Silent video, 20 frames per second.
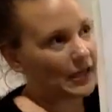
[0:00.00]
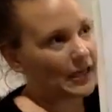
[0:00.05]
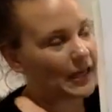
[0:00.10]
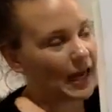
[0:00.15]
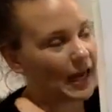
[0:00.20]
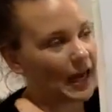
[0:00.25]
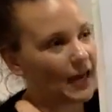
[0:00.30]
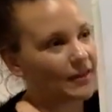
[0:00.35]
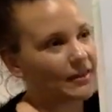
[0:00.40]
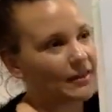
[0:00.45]
to
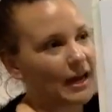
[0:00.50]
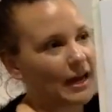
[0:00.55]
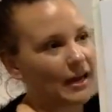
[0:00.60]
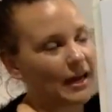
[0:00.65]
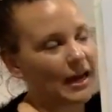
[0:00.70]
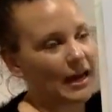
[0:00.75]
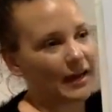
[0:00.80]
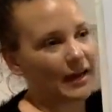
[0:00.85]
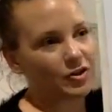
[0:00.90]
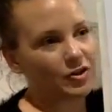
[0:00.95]
get that
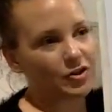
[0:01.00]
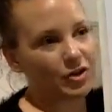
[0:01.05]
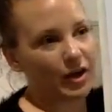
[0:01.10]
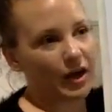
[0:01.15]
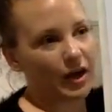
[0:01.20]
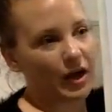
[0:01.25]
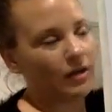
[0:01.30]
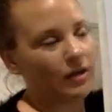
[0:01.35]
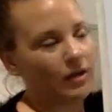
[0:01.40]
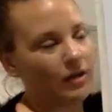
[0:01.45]

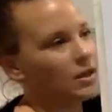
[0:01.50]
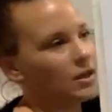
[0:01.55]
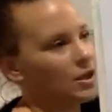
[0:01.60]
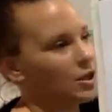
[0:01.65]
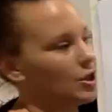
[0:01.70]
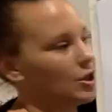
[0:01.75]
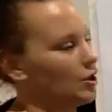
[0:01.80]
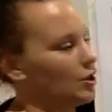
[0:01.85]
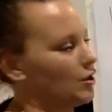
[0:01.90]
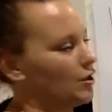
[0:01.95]
extra,
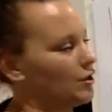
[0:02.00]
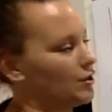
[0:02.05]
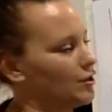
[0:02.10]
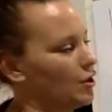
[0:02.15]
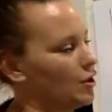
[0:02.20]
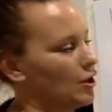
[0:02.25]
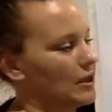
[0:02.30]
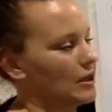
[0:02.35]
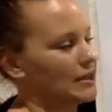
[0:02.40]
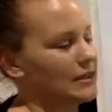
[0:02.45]

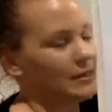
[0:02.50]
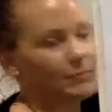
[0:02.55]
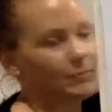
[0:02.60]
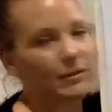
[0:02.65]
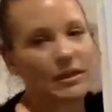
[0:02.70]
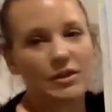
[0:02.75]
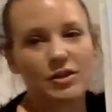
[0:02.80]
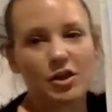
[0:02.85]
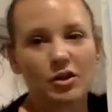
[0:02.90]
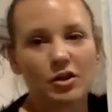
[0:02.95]

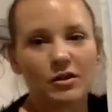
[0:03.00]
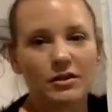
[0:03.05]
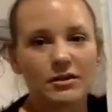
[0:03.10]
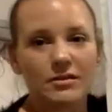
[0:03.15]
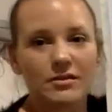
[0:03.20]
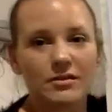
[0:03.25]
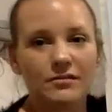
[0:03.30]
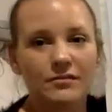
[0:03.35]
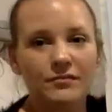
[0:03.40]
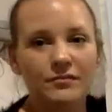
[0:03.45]
30-something
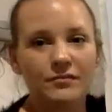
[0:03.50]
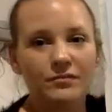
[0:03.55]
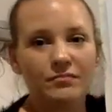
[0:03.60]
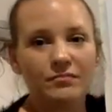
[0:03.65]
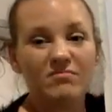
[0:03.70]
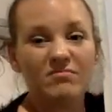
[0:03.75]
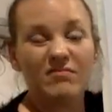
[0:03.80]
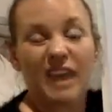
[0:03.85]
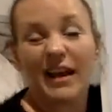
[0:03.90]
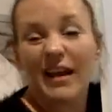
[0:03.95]
dollars.
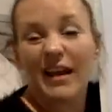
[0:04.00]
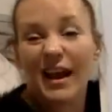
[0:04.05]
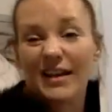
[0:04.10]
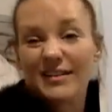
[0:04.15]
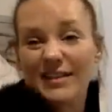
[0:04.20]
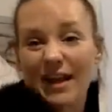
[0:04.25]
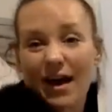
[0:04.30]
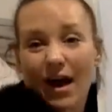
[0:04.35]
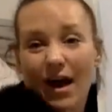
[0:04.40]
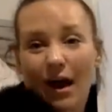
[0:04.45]
That
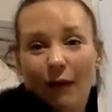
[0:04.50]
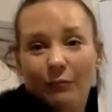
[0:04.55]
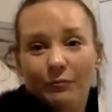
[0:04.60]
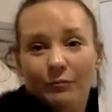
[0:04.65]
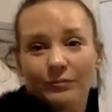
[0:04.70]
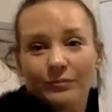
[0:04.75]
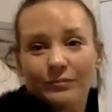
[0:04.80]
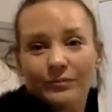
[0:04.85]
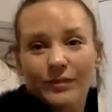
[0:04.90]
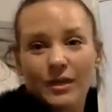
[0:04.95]
adds up.
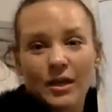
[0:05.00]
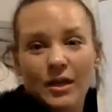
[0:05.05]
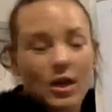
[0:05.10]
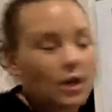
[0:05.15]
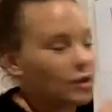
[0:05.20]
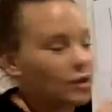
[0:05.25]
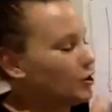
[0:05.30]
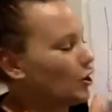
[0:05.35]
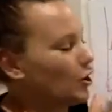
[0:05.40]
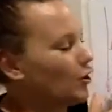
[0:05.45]

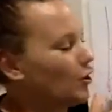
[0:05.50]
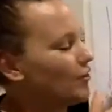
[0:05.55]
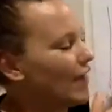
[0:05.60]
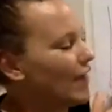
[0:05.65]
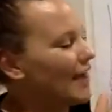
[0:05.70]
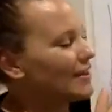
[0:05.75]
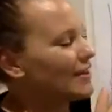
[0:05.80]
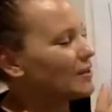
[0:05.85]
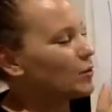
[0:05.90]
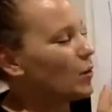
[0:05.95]
So
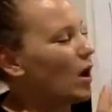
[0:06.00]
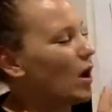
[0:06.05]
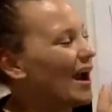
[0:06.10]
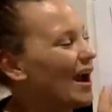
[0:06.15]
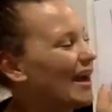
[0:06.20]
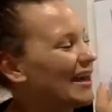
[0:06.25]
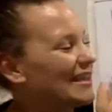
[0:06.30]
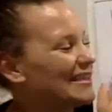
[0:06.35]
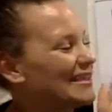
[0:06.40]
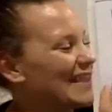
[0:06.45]
that's why
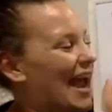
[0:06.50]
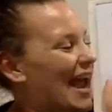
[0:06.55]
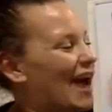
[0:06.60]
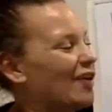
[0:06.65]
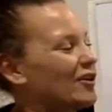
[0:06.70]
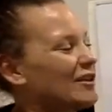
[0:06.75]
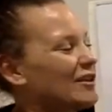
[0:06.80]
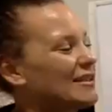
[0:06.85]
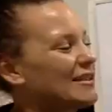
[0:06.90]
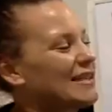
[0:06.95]
it's
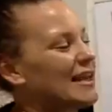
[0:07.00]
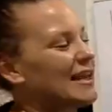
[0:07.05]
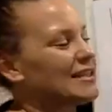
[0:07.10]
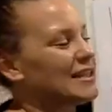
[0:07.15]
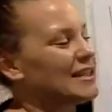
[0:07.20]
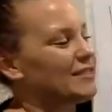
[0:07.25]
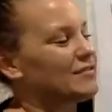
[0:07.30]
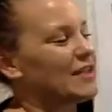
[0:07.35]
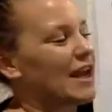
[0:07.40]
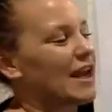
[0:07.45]
our
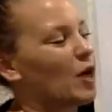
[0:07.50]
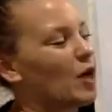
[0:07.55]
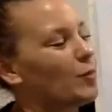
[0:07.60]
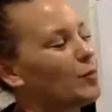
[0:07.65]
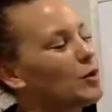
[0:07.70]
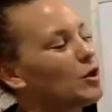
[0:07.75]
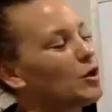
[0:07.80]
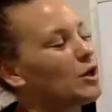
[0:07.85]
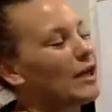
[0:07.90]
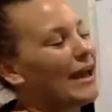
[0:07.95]
incentive to help
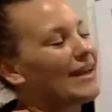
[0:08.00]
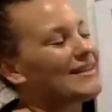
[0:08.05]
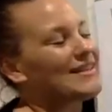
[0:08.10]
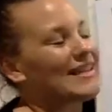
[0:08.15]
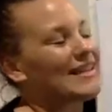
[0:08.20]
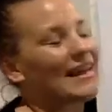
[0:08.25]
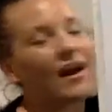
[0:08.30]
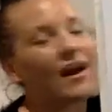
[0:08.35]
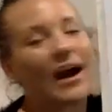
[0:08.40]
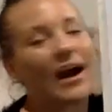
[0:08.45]
you get to
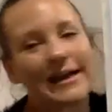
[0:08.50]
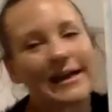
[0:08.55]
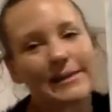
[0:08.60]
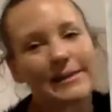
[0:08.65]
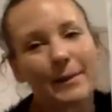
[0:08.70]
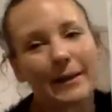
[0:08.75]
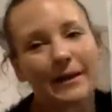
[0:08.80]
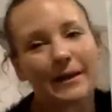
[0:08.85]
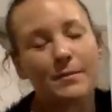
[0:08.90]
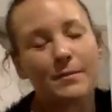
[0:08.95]
that highest
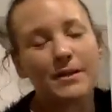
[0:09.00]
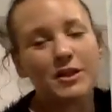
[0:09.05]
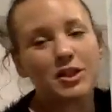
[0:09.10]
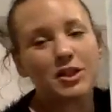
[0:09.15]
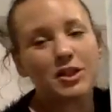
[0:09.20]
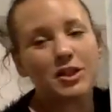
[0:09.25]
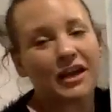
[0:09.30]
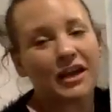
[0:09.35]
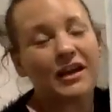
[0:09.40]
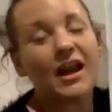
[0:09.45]
paid
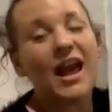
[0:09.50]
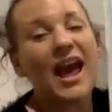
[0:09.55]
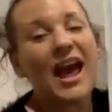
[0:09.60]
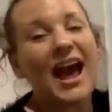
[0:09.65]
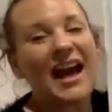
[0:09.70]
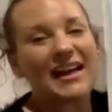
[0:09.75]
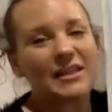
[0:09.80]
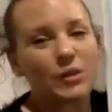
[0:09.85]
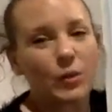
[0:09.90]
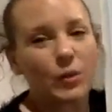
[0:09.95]
commission
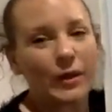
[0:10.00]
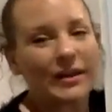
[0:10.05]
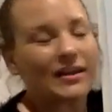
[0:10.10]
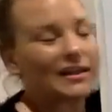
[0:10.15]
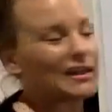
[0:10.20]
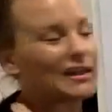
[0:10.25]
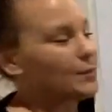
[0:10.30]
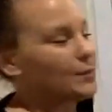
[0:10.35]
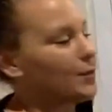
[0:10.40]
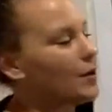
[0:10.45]
as
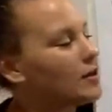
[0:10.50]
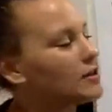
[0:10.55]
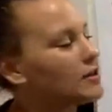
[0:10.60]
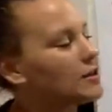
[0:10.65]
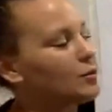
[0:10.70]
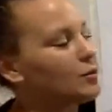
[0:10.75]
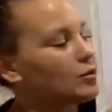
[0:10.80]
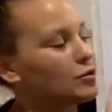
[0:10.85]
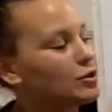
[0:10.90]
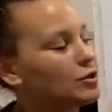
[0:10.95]
quickly as
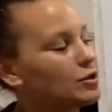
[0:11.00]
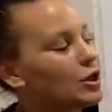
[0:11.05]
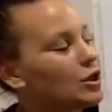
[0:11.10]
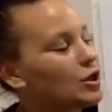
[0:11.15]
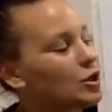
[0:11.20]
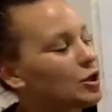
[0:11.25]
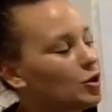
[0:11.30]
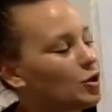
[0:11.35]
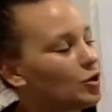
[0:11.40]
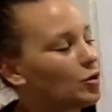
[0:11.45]
possible, so
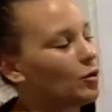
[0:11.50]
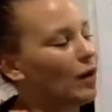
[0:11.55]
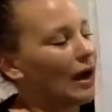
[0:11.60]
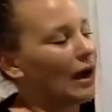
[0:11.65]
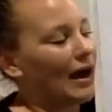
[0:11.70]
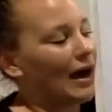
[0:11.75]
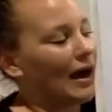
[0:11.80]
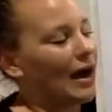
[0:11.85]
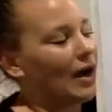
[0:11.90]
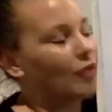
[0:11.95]
you
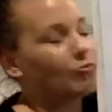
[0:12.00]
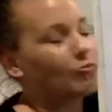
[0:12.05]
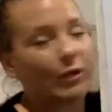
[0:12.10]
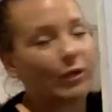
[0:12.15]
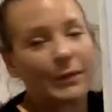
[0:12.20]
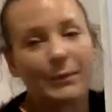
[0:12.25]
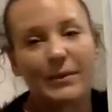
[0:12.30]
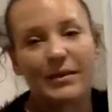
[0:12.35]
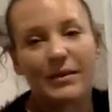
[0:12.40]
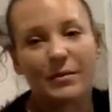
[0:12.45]
are
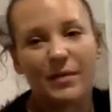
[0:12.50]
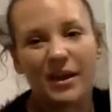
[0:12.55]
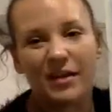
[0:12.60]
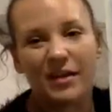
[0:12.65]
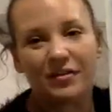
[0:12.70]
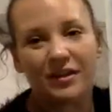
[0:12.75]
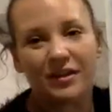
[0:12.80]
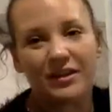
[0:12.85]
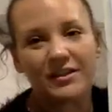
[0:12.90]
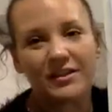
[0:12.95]
reaping the
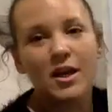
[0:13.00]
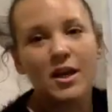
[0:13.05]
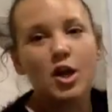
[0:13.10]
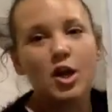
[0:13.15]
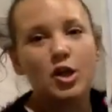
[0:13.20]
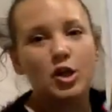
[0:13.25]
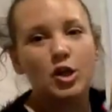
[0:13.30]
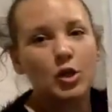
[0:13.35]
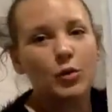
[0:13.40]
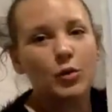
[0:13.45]
benefits.
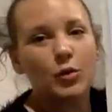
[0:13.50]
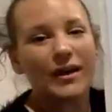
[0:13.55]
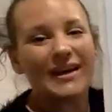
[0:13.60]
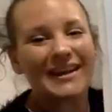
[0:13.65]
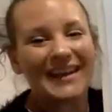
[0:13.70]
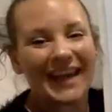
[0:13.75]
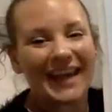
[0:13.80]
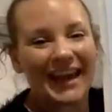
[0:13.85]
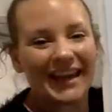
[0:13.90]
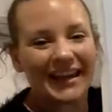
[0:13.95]
You are
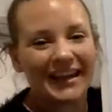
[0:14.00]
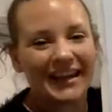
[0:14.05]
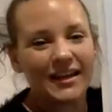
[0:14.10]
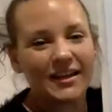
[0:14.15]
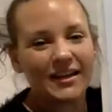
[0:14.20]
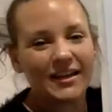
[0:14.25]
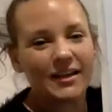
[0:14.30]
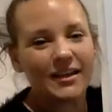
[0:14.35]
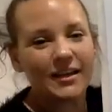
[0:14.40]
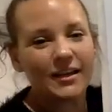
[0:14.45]

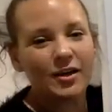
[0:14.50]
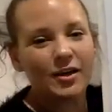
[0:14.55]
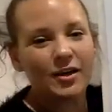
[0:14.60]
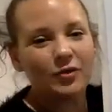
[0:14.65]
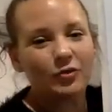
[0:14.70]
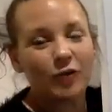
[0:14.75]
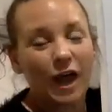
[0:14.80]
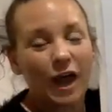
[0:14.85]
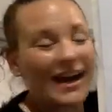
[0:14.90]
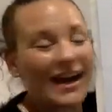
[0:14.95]
getting,
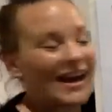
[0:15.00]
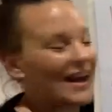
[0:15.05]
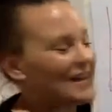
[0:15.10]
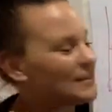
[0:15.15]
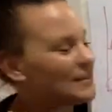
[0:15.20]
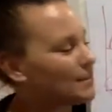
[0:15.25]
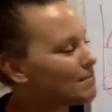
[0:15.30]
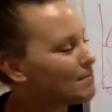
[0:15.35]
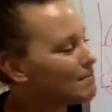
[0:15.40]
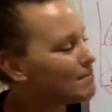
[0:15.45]
right,
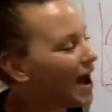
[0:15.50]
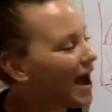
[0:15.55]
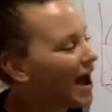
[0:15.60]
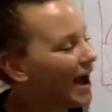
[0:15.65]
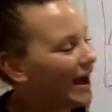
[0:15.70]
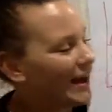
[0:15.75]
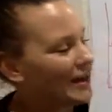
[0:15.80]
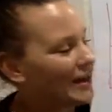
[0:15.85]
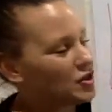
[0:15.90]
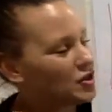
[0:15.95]
as
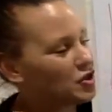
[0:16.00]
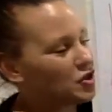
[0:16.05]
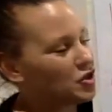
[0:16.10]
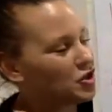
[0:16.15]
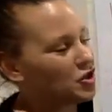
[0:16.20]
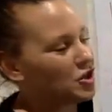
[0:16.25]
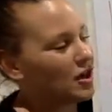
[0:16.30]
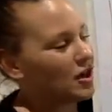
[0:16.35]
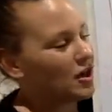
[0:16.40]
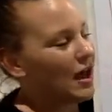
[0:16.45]
much
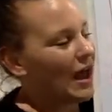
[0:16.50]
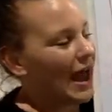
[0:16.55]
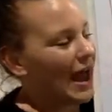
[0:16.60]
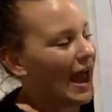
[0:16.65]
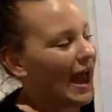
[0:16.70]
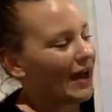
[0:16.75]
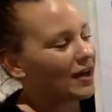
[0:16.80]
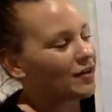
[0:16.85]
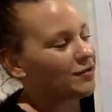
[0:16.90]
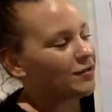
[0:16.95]

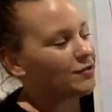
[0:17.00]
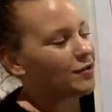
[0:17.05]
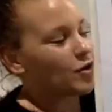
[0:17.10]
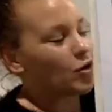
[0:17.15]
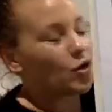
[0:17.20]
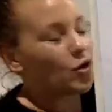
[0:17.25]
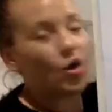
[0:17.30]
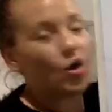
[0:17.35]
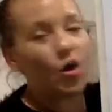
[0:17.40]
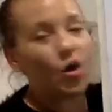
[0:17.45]
out of
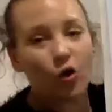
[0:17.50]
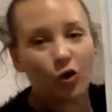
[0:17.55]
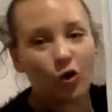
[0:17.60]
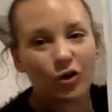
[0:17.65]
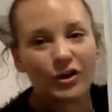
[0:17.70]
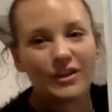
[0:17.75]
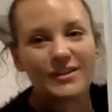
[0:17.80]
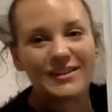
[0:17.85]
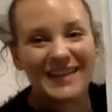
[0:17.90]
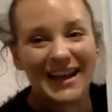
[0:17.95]
your
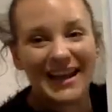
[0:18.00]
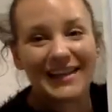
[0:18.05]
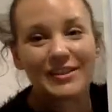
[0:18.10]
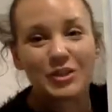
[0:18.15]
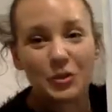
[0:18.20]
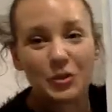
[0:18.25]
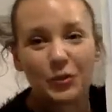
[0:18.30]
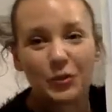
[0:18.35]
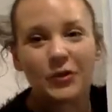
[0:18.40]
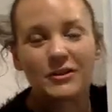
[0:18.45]
orders as
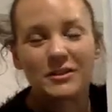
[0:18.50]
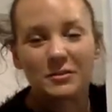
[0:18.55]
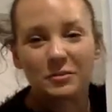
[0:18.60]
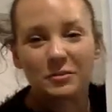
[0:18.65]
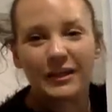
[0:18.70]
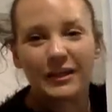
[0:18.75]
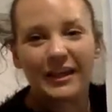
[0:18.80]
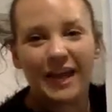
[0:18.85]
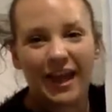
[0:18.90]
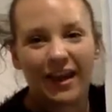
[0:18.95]
you
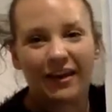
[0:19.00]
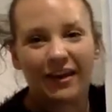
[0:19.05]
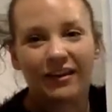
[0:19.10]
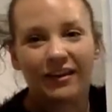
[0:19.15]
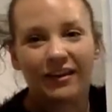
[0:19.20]
possibly can,